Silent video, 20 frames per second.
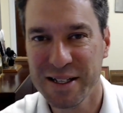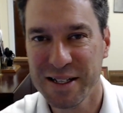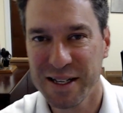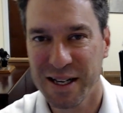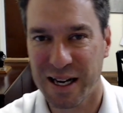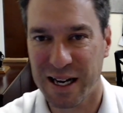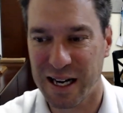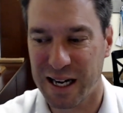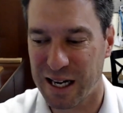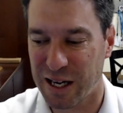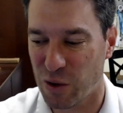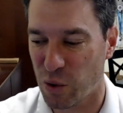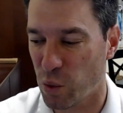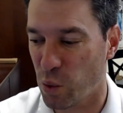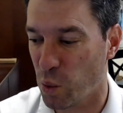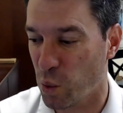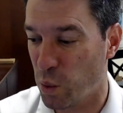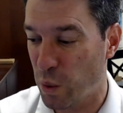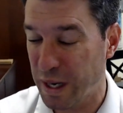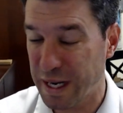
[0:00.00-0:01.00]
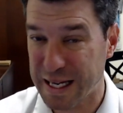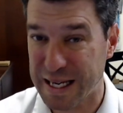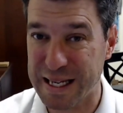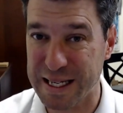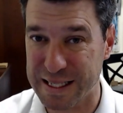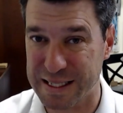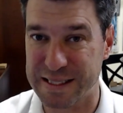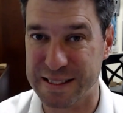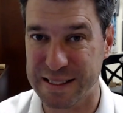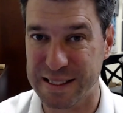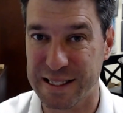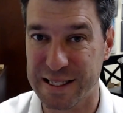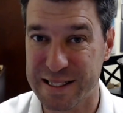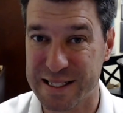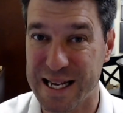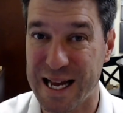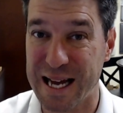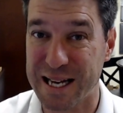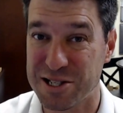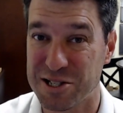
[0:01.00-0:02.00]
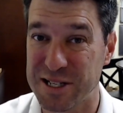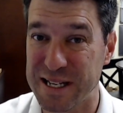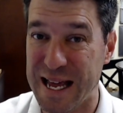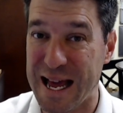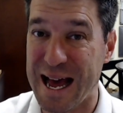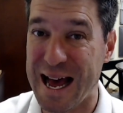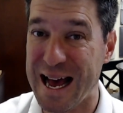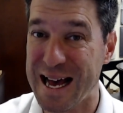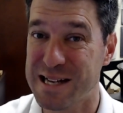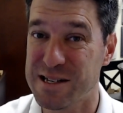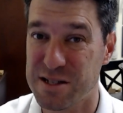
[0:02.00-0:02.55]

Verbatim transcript: Uh, wickedness actually has